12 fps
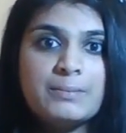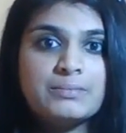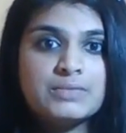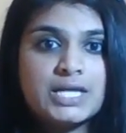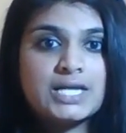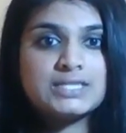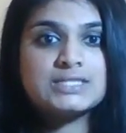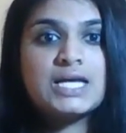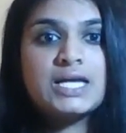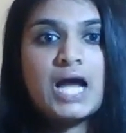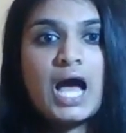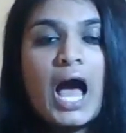like I
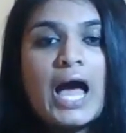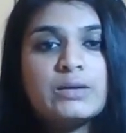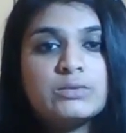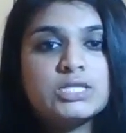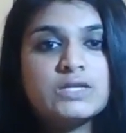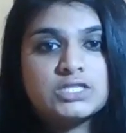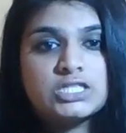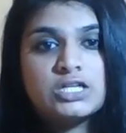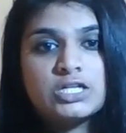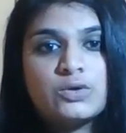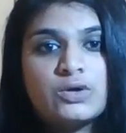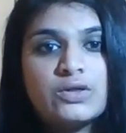said, I would love to hear
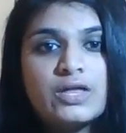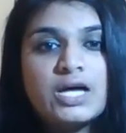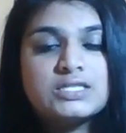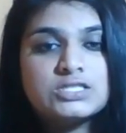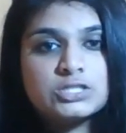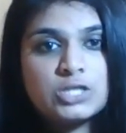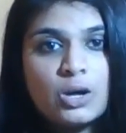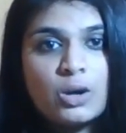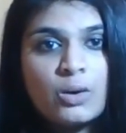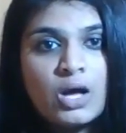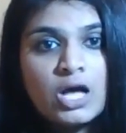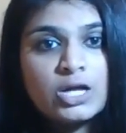your thoughts, so
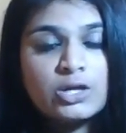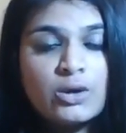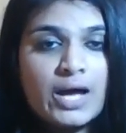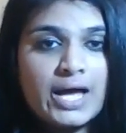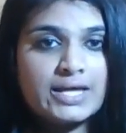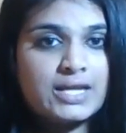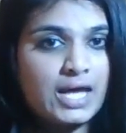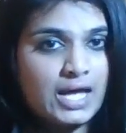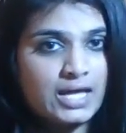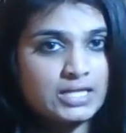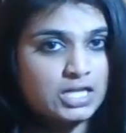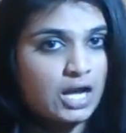go ahead
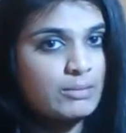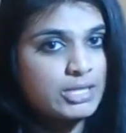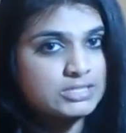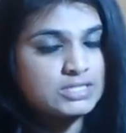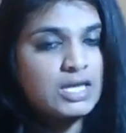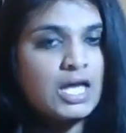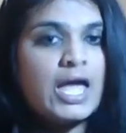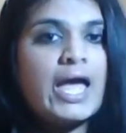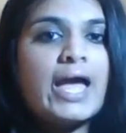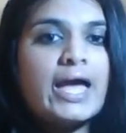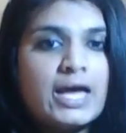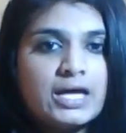and comment,
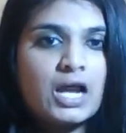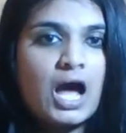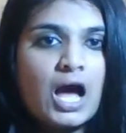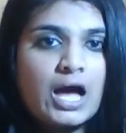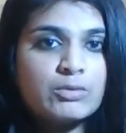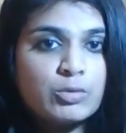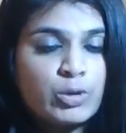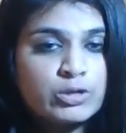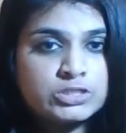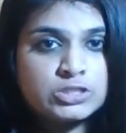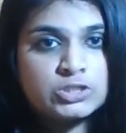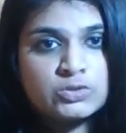and I will
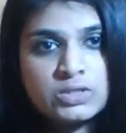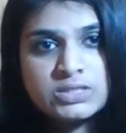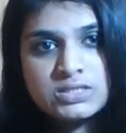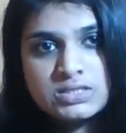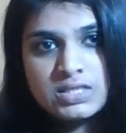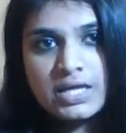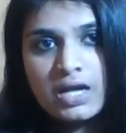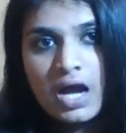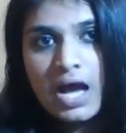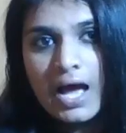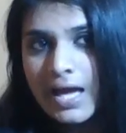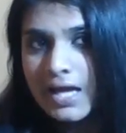post the sources that
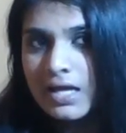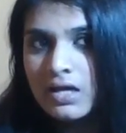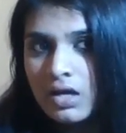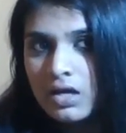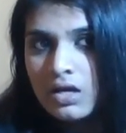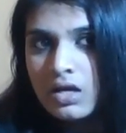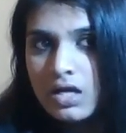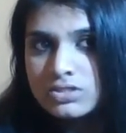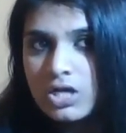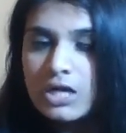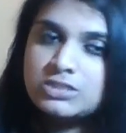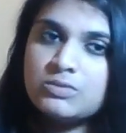I
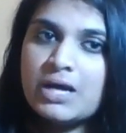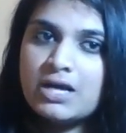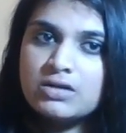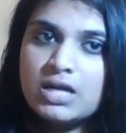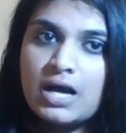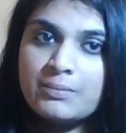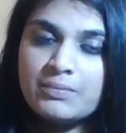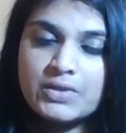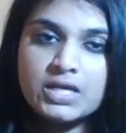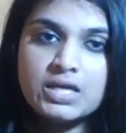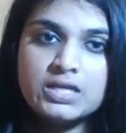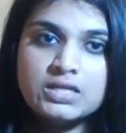talked about
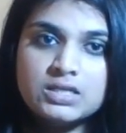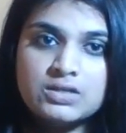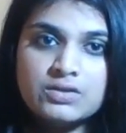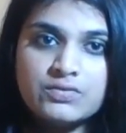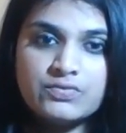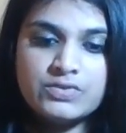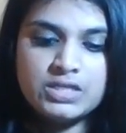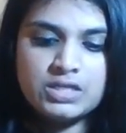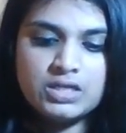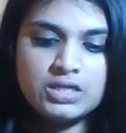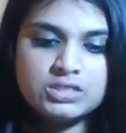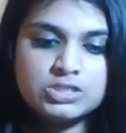in
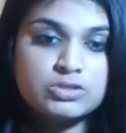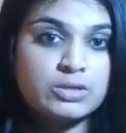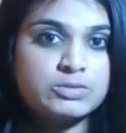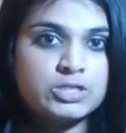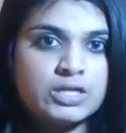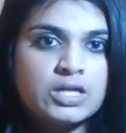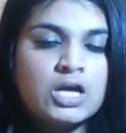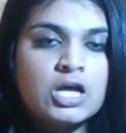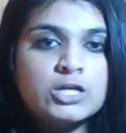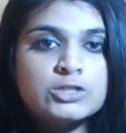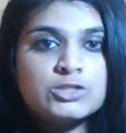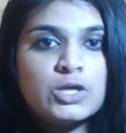the description.
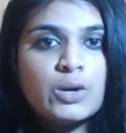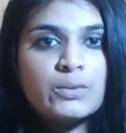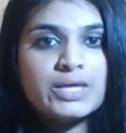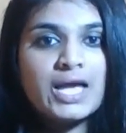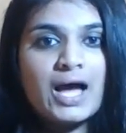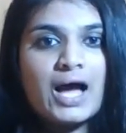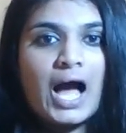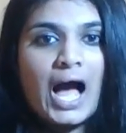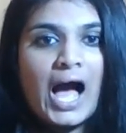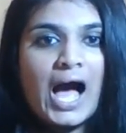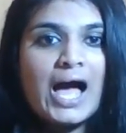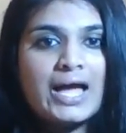So yeah,
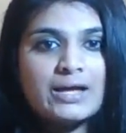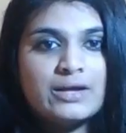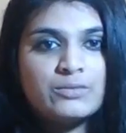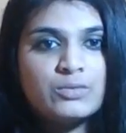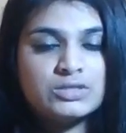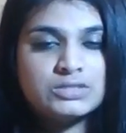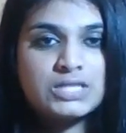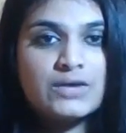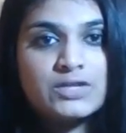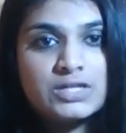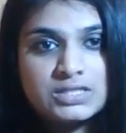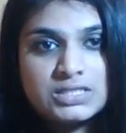I will
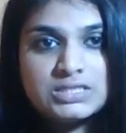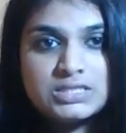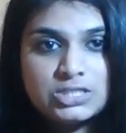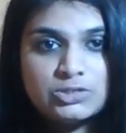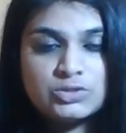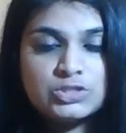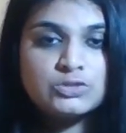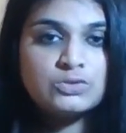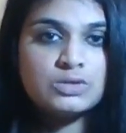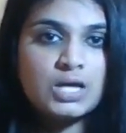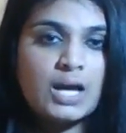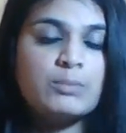definitely see you
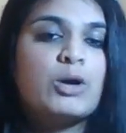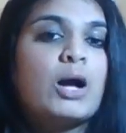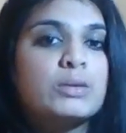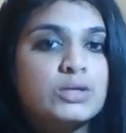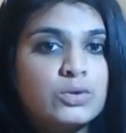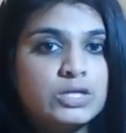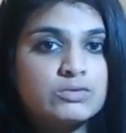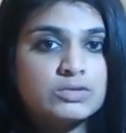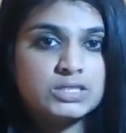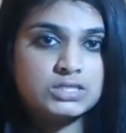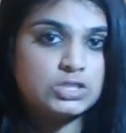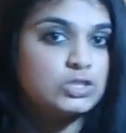soon. I'm probably going to
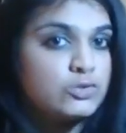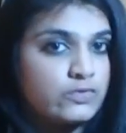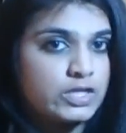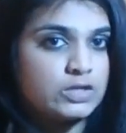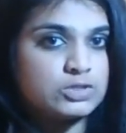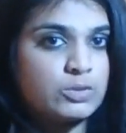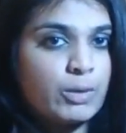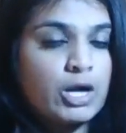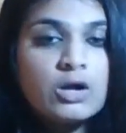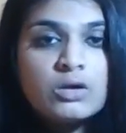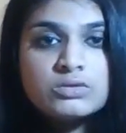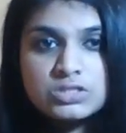release a new video
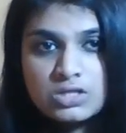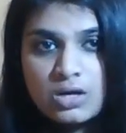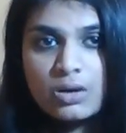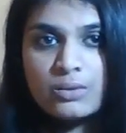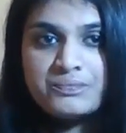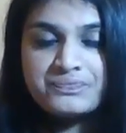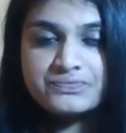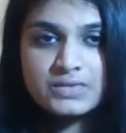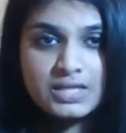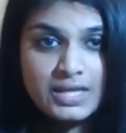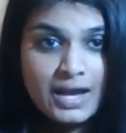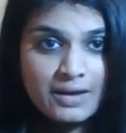tomorrow, so
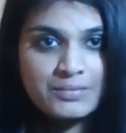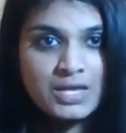yeah.